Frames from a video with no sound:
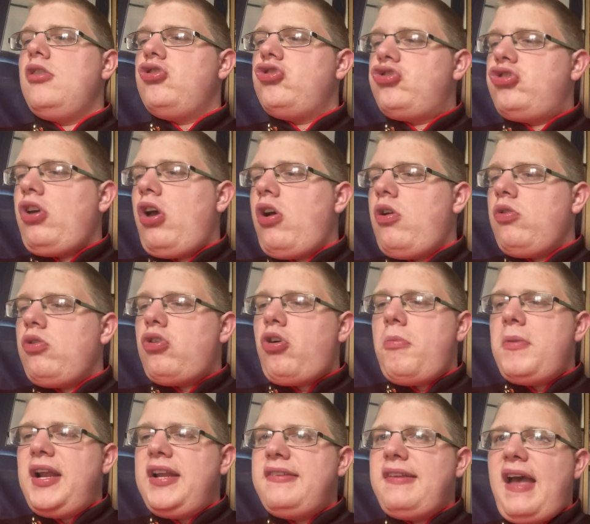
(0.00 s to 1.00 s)
So
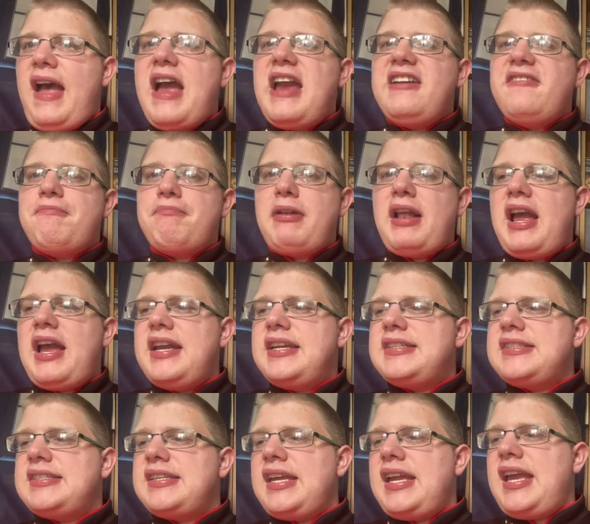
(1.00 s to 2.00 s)
coming into 8th
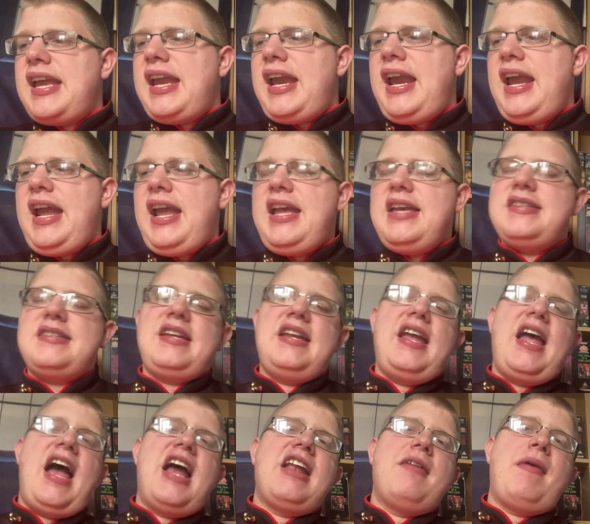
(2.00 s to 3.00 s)
place, it is
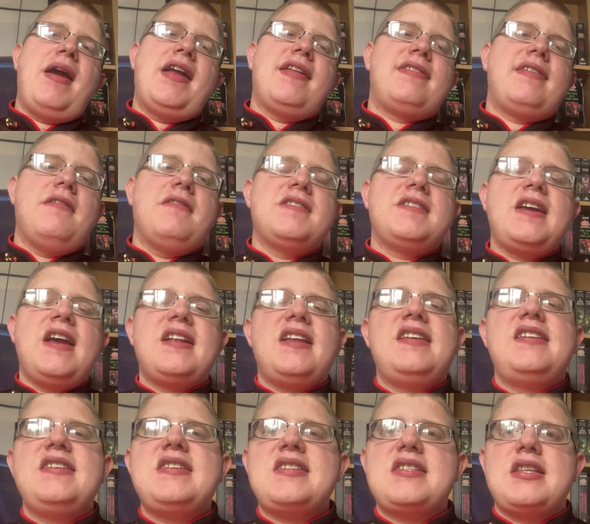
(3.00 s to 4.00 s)
the animated series. Yeah,
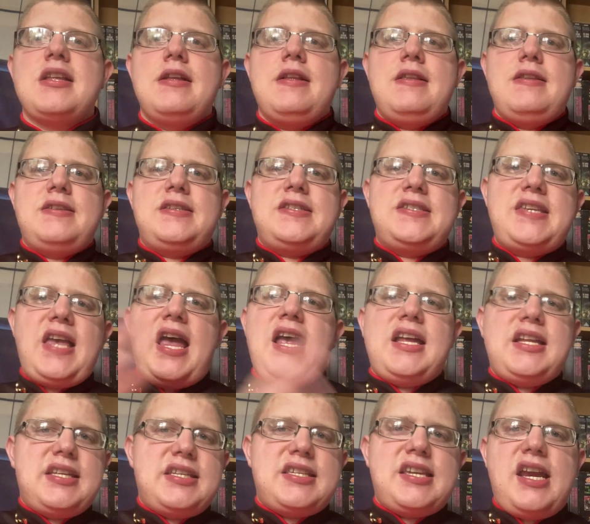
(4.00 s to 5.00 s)
this is
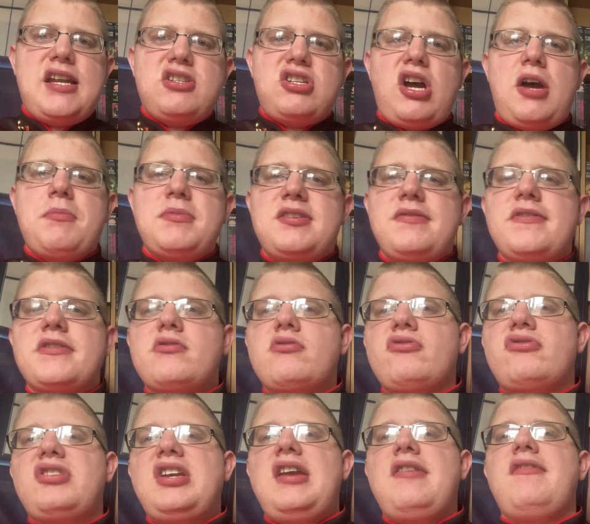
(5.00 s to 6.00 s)
set at the same time as the
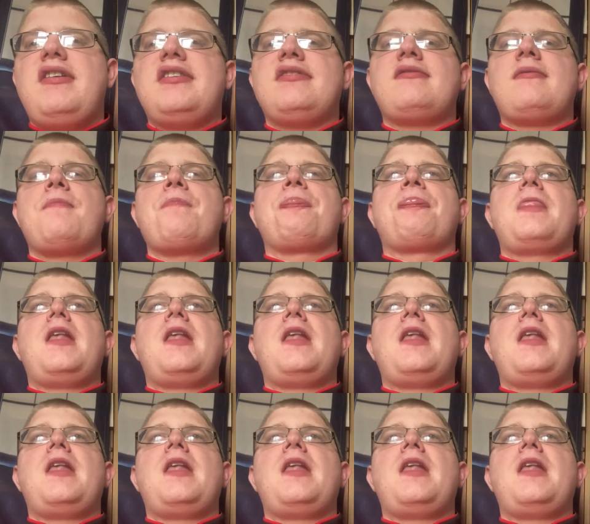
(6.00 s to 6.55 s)
original series.